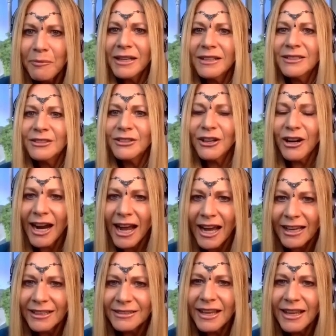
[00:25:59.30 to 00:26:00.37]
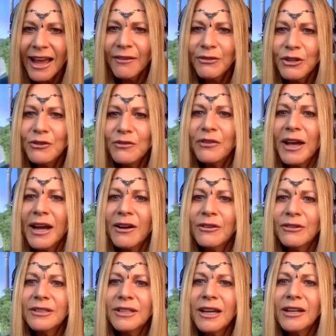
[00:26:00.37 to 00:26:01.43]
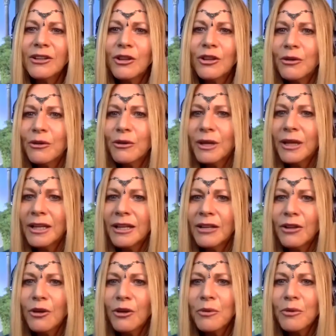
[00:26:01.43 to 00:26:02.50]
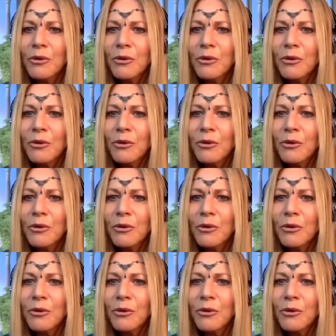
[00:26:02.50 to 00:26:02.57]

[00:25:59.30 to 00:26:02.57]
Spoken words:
Benistar asks, have you found any global